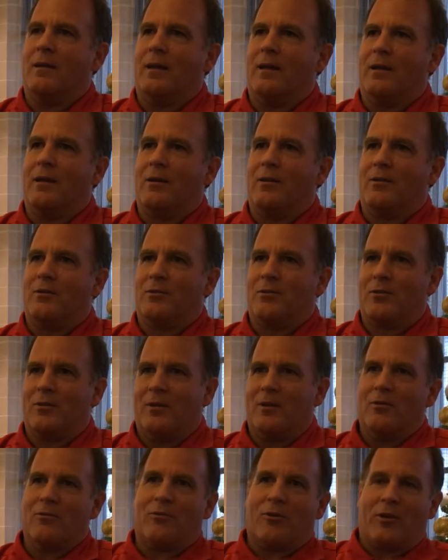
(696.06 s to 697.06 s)
is
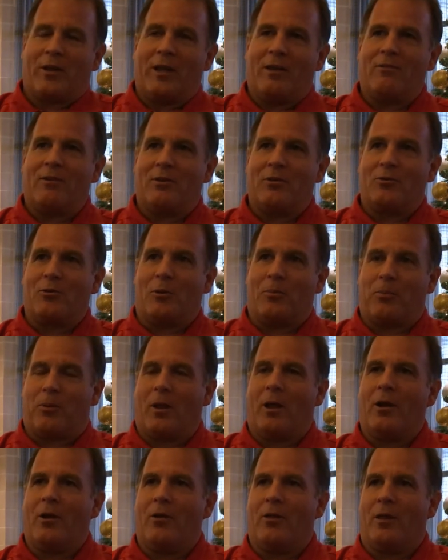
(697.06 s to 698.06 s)
forgiving to a
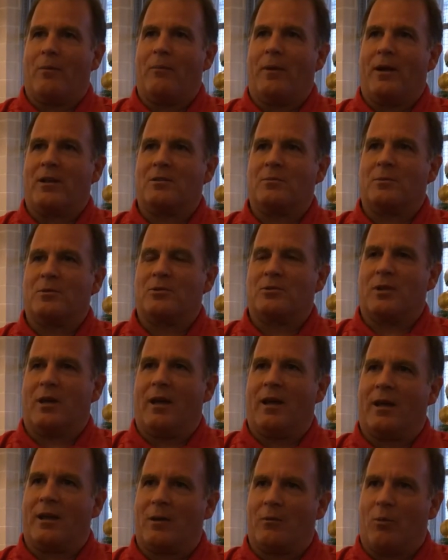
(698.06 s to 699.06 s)
player that makes a
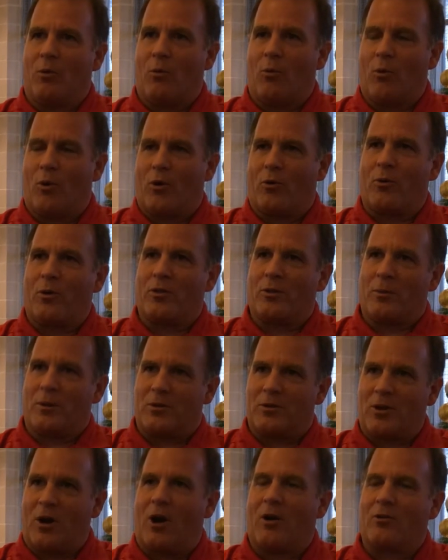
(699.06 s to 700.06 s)
mistake and will work with them
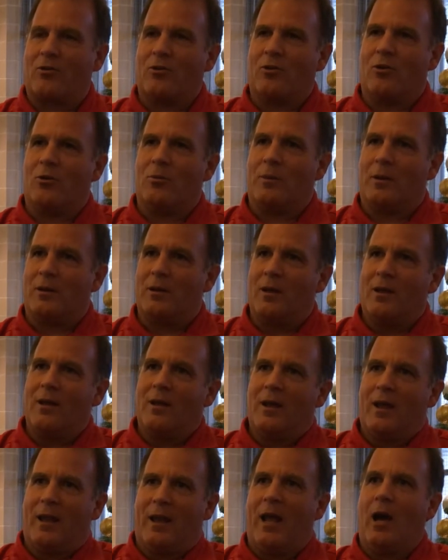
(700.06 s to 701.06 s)
and talk to them
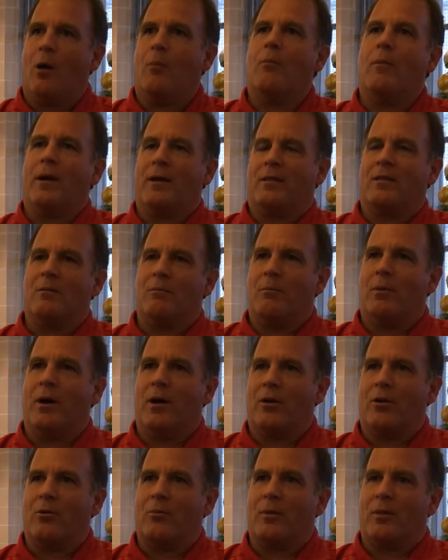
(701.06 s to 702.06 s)
and help make them
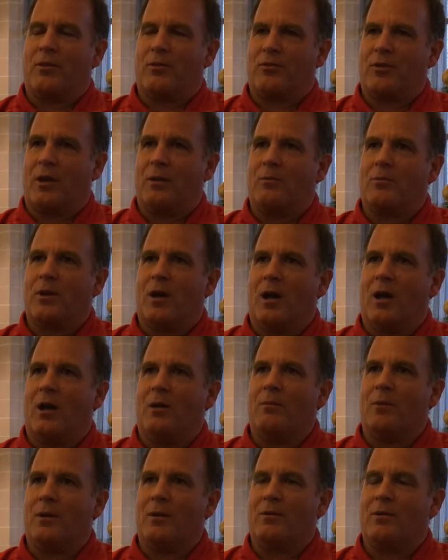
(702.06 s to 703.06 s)
better. But at the same
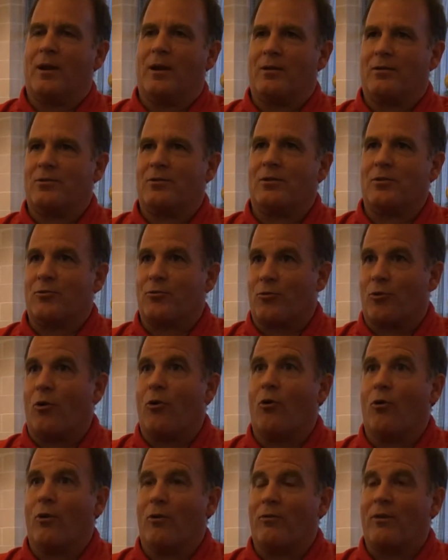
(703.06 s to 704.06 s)
time, he takes
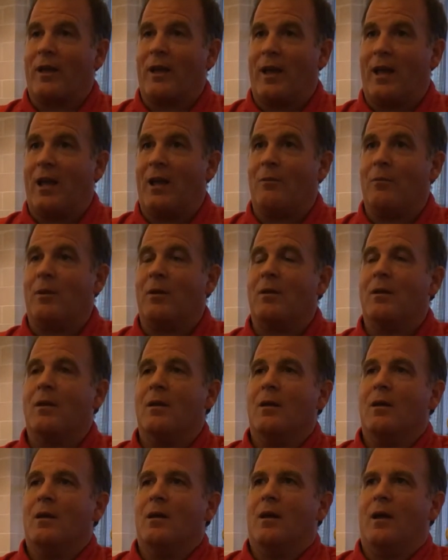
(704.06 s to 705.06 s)
control of the game,
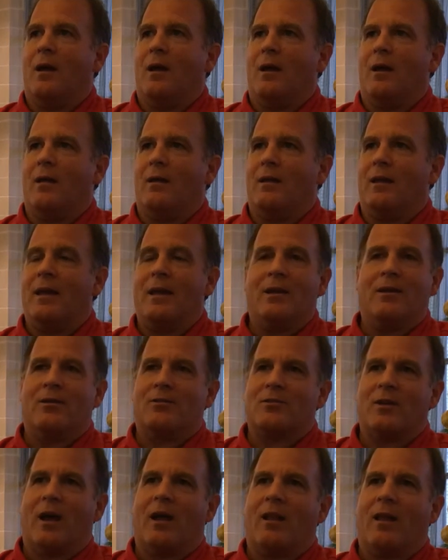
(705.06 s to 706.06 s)
and he
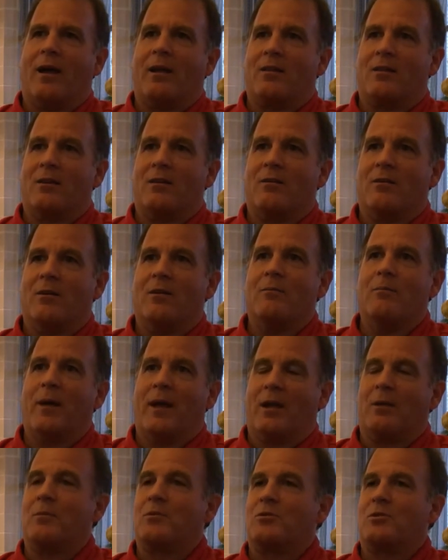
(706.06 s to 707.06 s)
does not like to
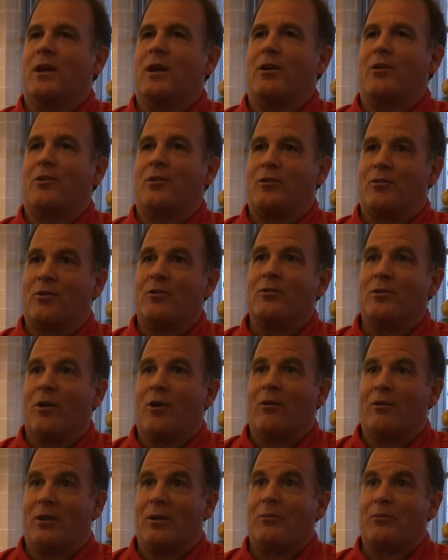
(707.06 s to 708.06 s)
make a mistake on his
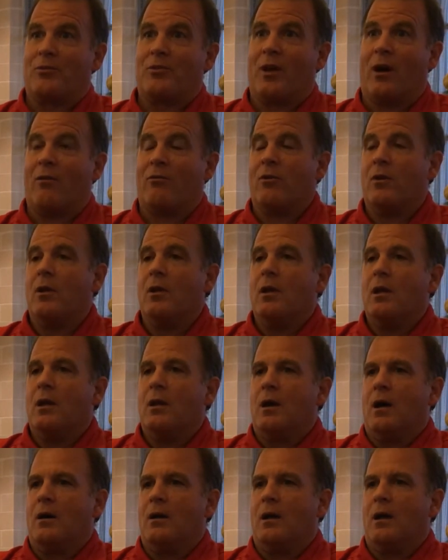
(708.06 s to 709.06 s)
himself.
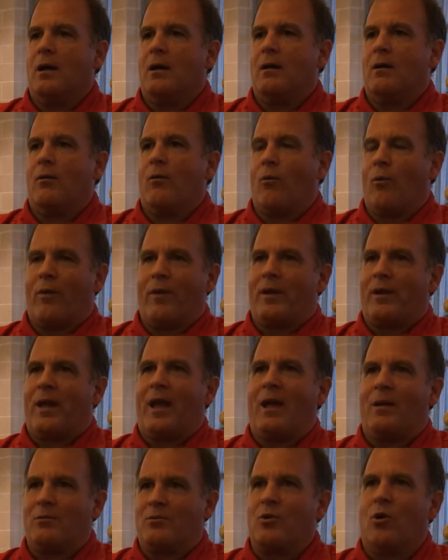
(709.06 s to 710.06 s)
When the
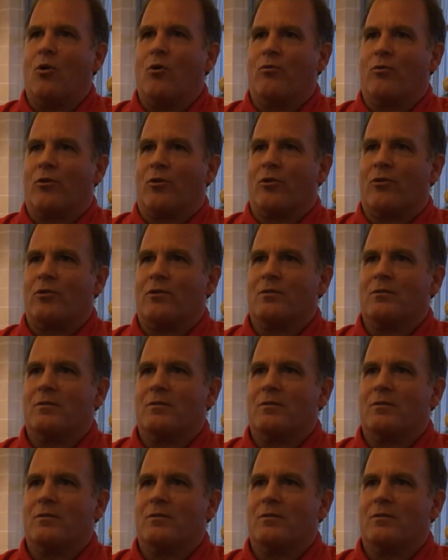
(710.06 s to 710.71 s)
game's over,